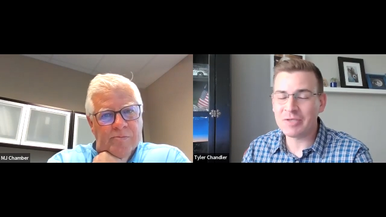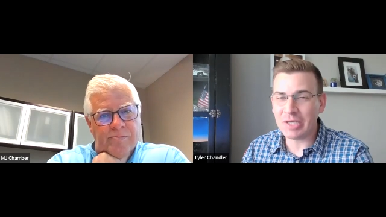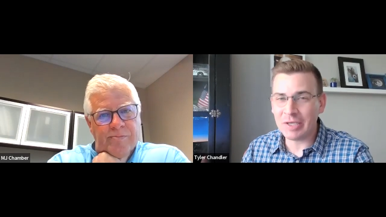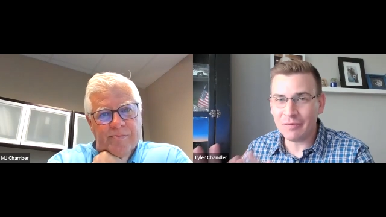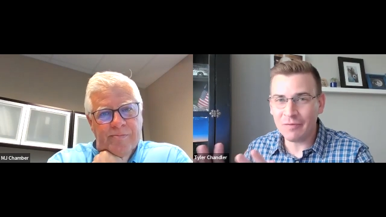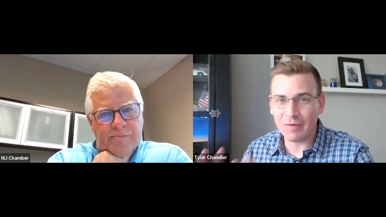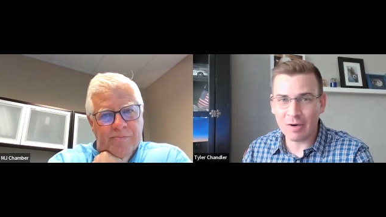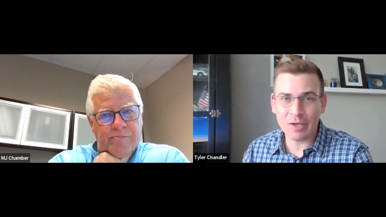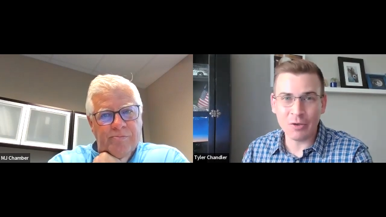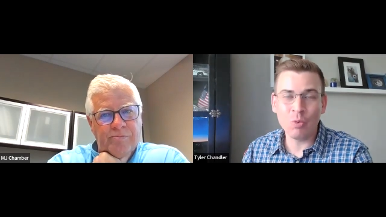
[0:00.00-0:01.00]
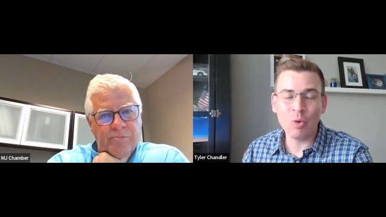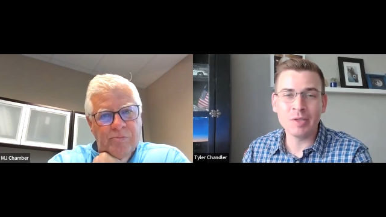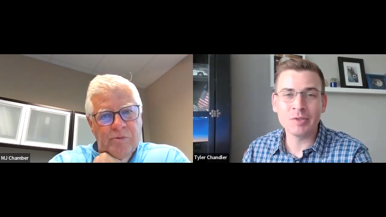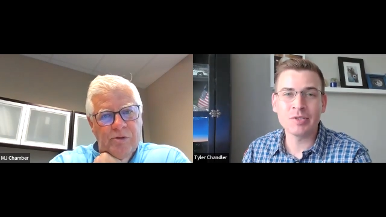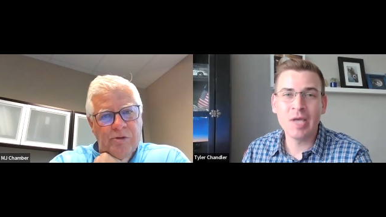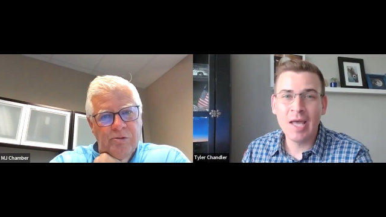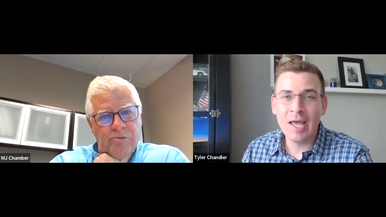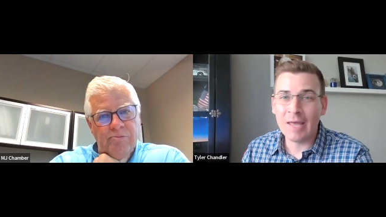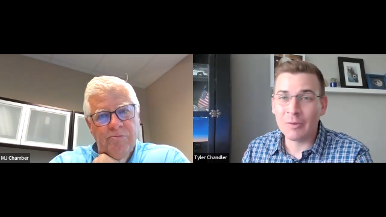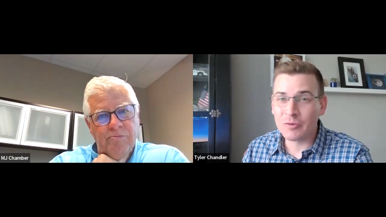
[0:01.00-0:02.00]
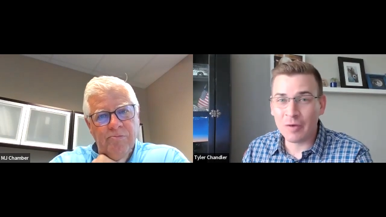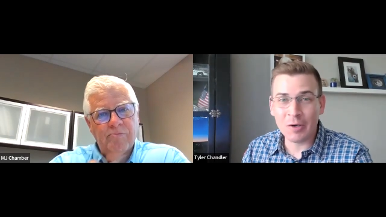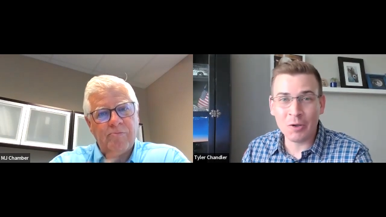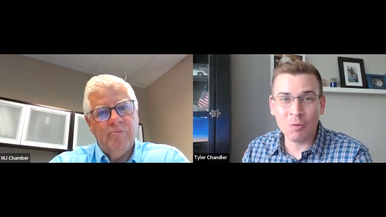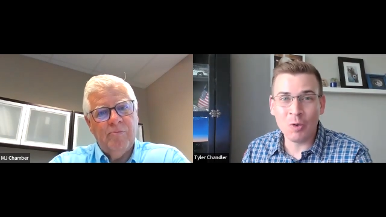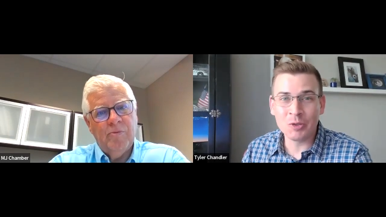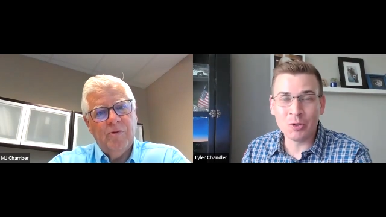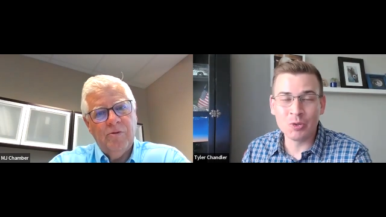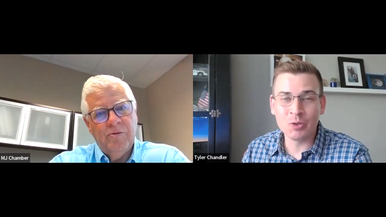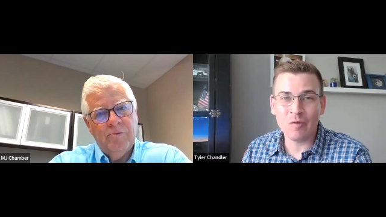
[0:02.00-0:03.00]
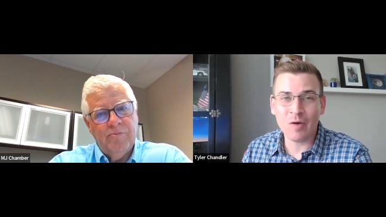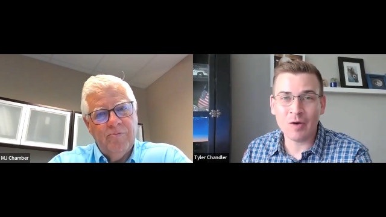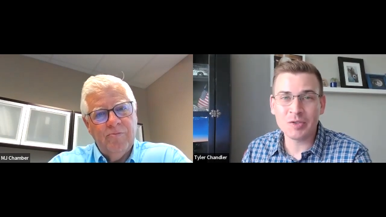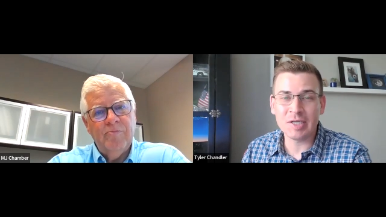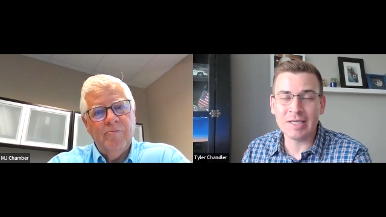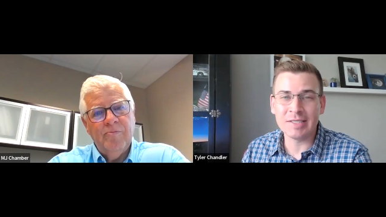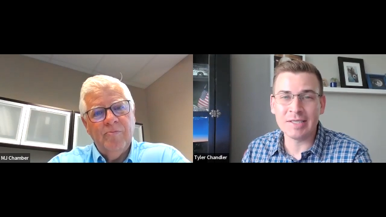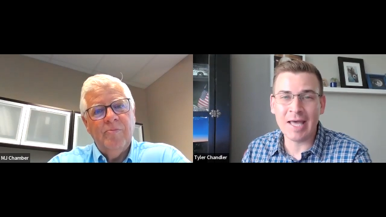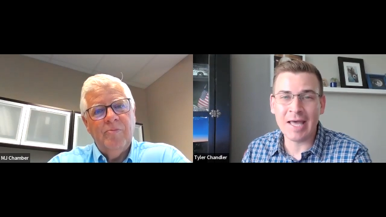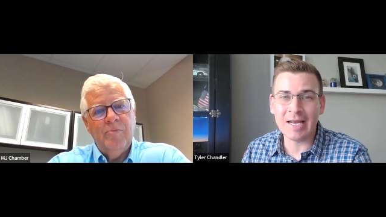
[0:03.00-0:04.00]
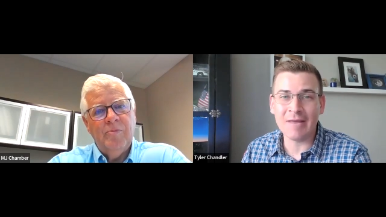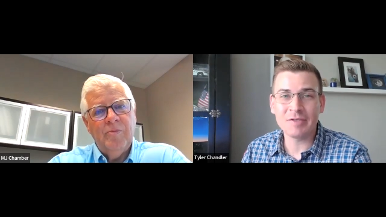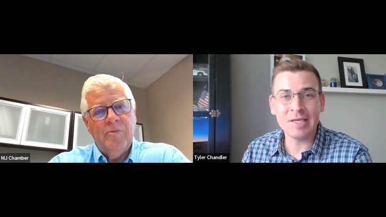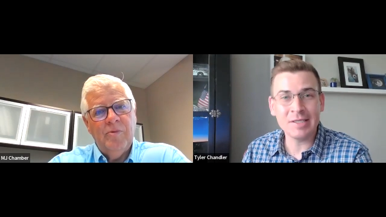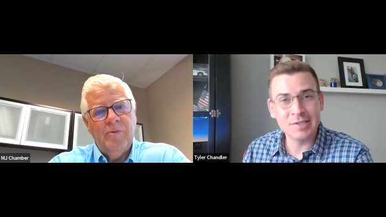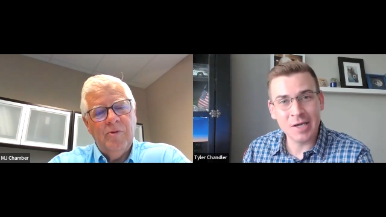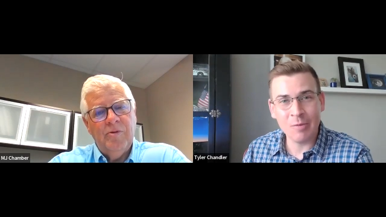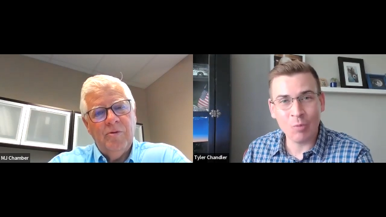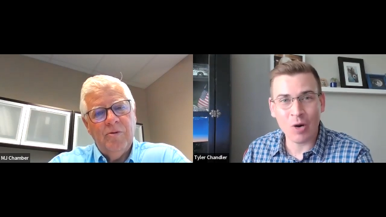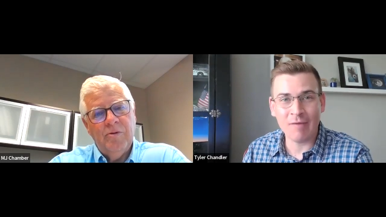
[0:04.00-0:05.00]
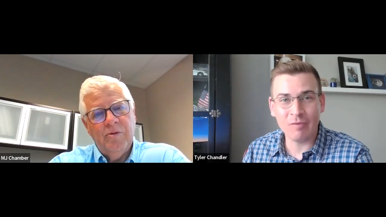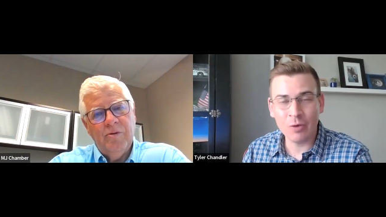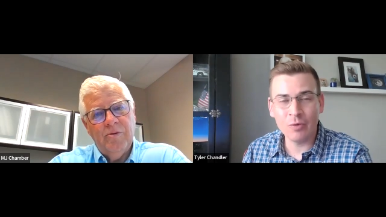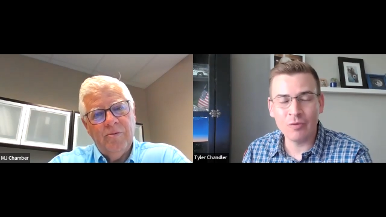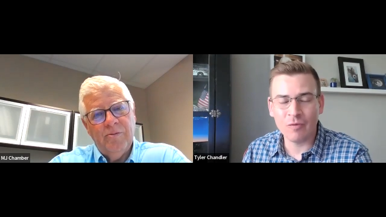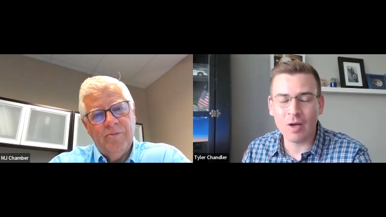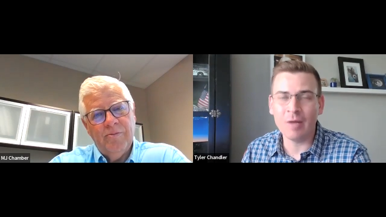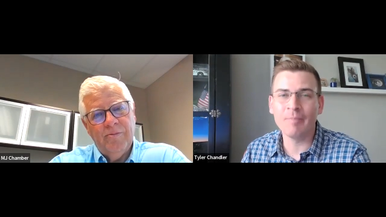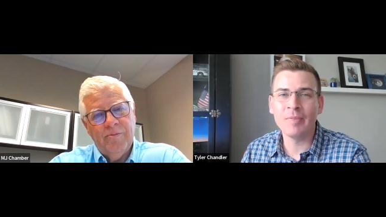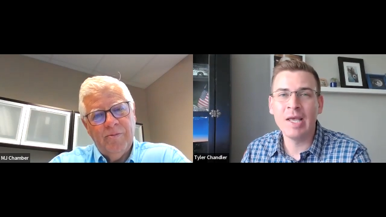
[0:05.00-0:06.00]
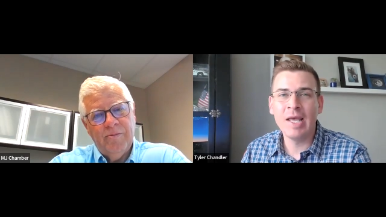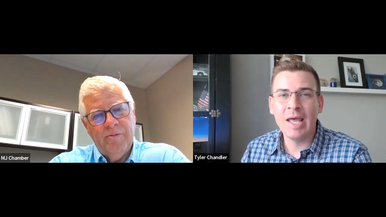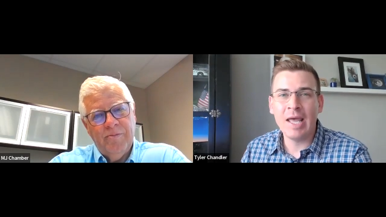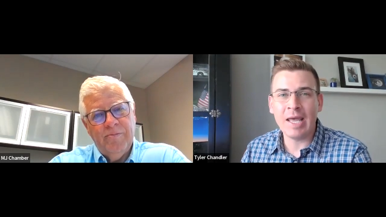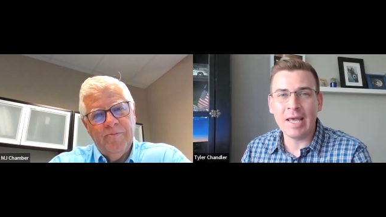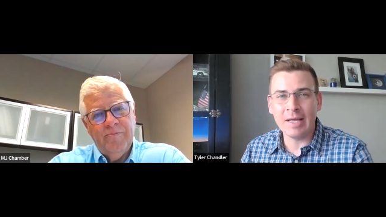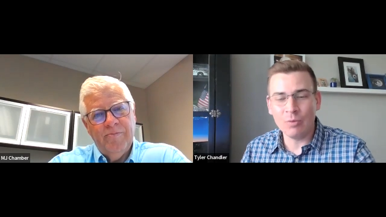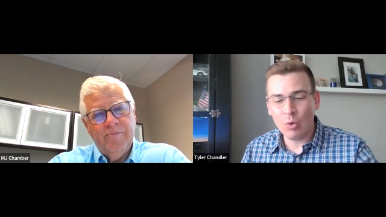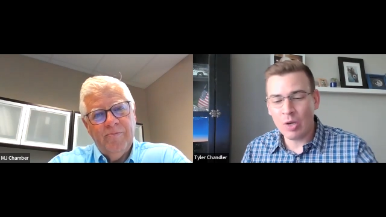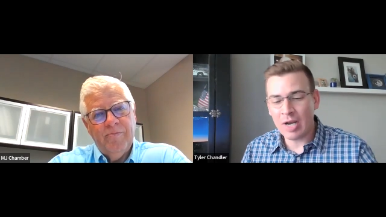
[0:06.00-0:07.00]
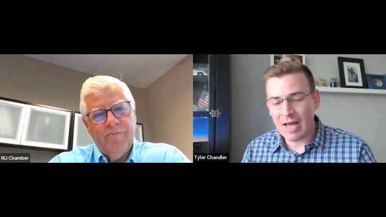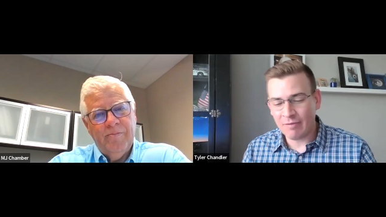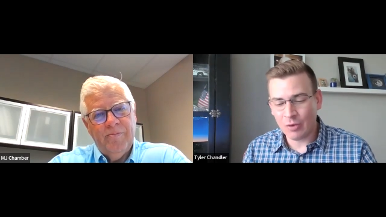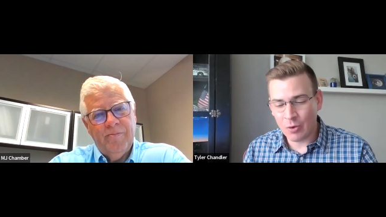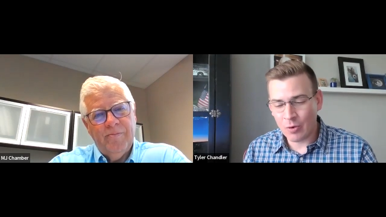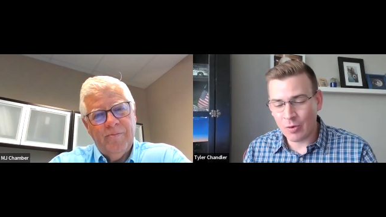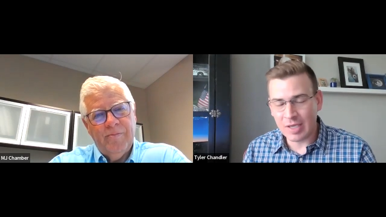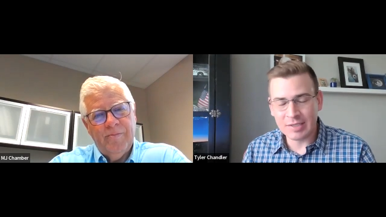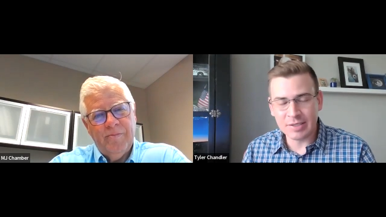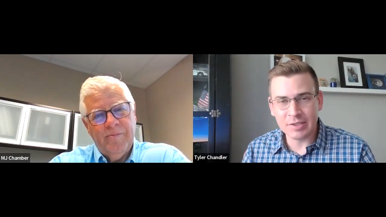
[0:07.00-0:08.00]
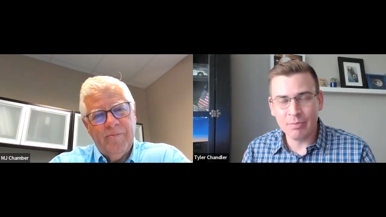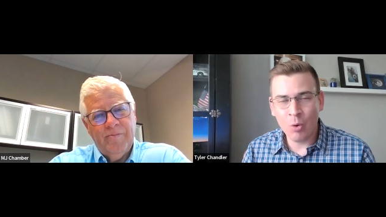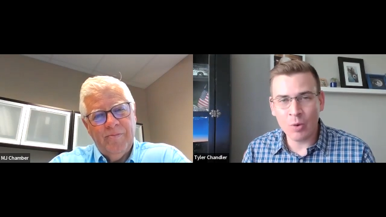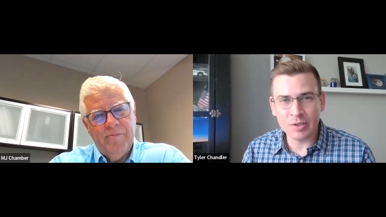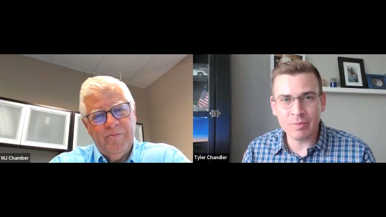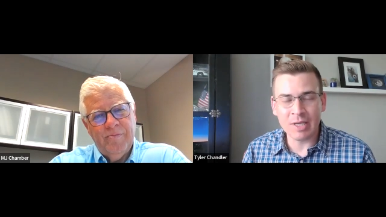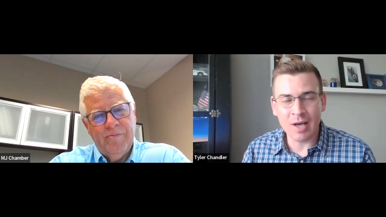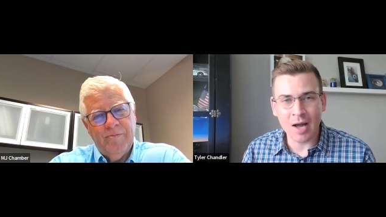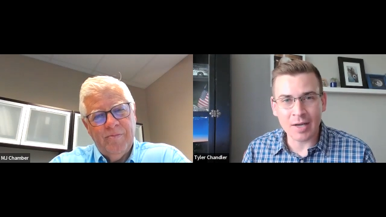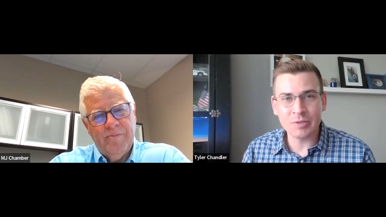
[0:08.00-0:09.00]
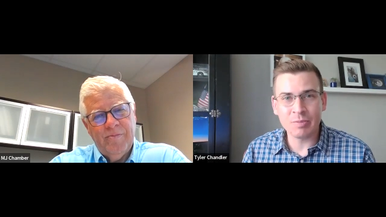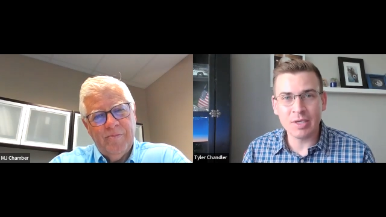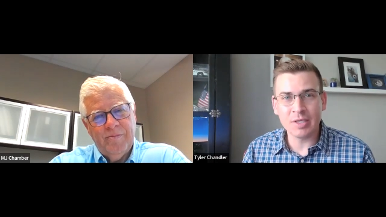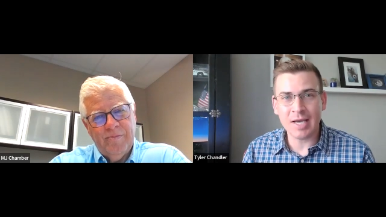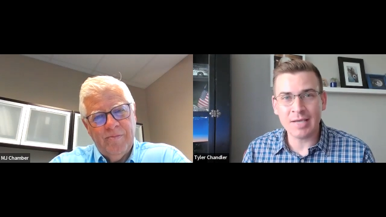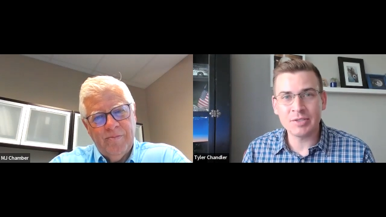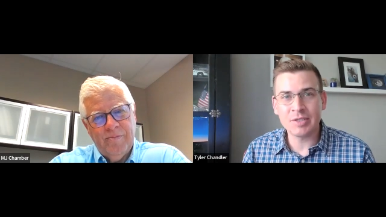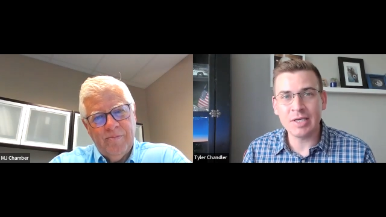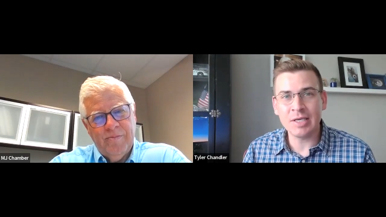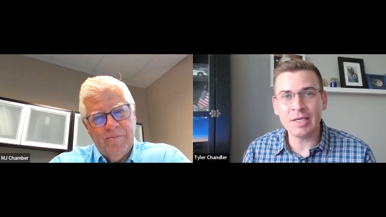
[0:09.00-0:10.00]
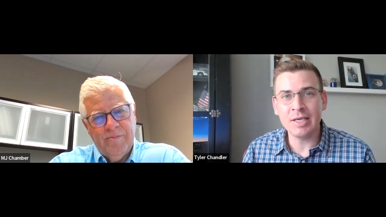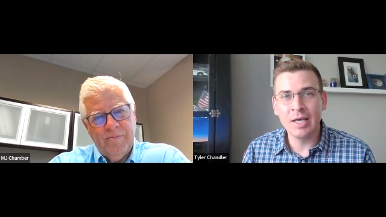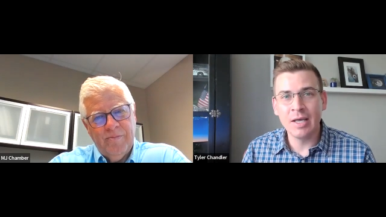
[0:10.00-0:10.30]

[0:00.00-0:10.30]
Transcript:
Speaker 1: seen very good ones, and there's very good ones who serve our city today. And I've seen some where I've learned from. And what I've learned is it's important to be honest because I see